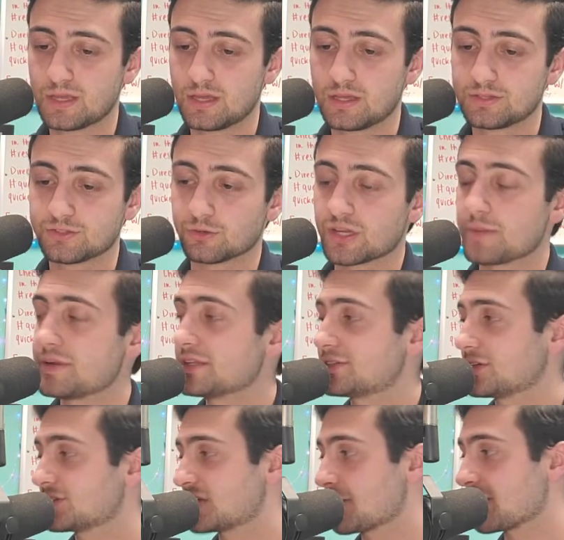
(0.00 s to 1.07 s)
So coming into
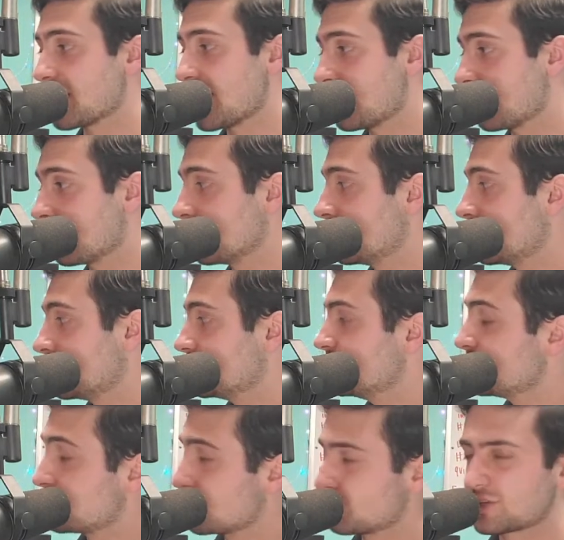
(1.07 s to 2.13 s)
this doubleheader, you
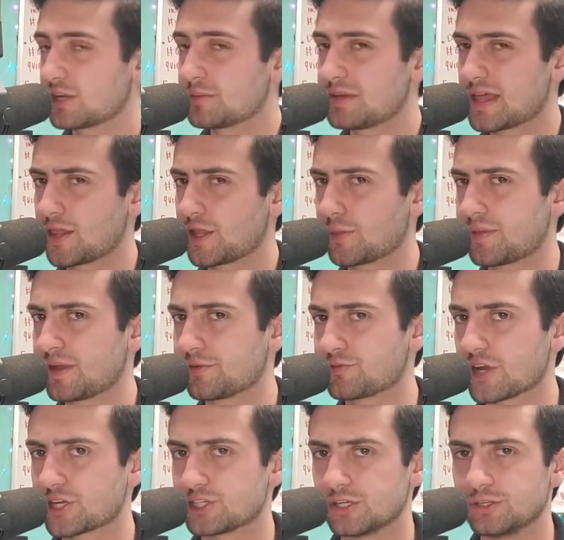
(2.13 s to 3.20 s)
knew there was going to be that little bit of
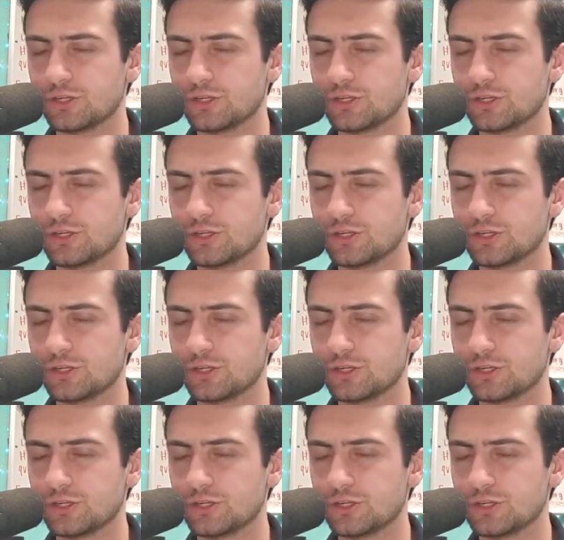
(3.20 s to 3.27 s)
friction.